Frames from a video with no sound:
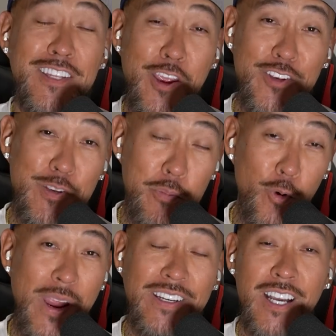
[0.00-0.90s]
There's a
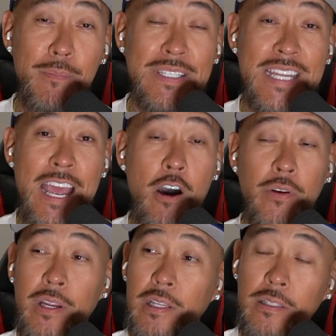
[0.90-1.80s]
parade coming
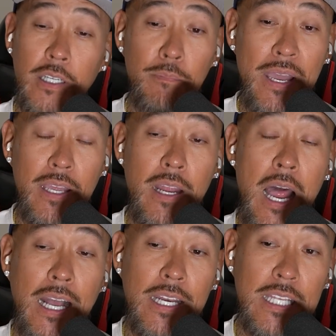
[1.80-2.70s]
down. Look, man,
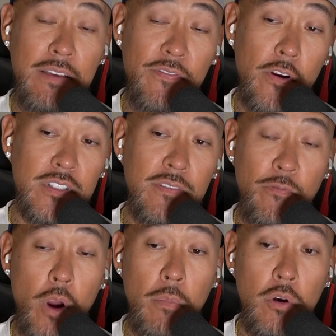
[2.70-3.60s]
I got to give first and
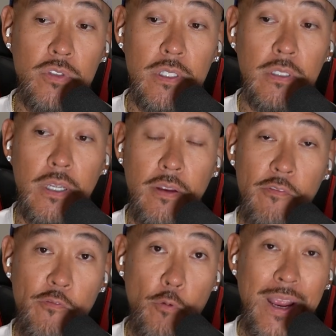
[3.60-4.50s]
foremost,
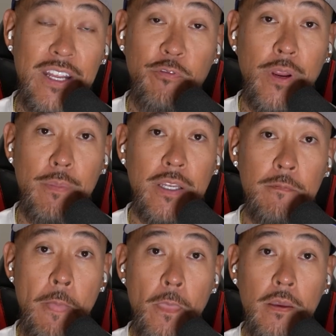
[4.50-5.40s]
Freddie
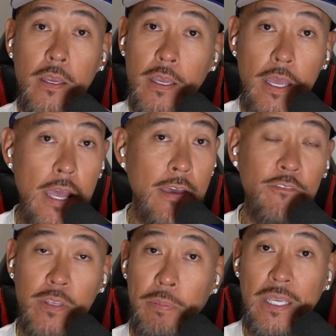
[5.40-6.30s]
Freeman,
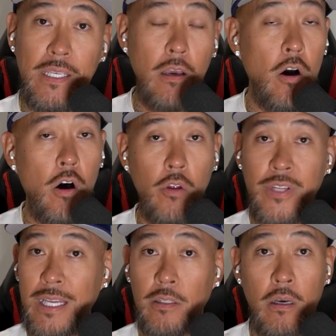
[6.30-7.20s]
MVP all
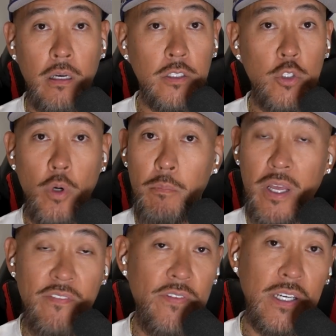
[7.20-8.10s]
day long. You a
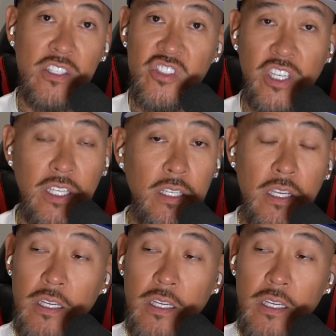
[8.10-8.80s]
motherfucking G.